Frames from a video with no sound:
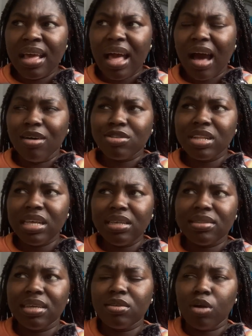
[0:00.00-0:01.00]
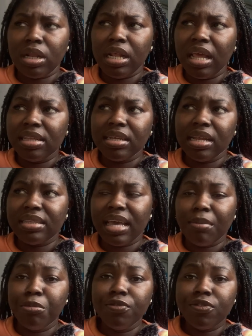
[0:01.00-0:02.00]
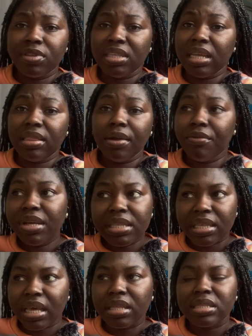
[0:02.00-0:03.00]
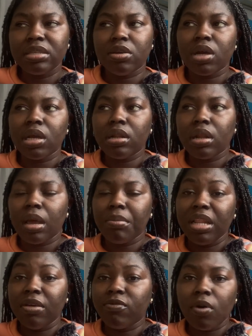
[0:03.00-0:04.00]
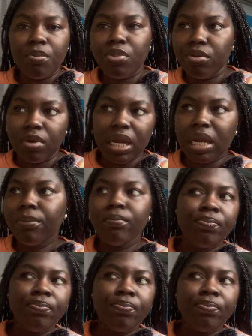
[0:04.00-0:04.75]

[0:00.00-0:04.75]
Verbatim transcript: I was only in Saint Cornelius, and later I moved to Saint Teresa's during, I mean, in Form three.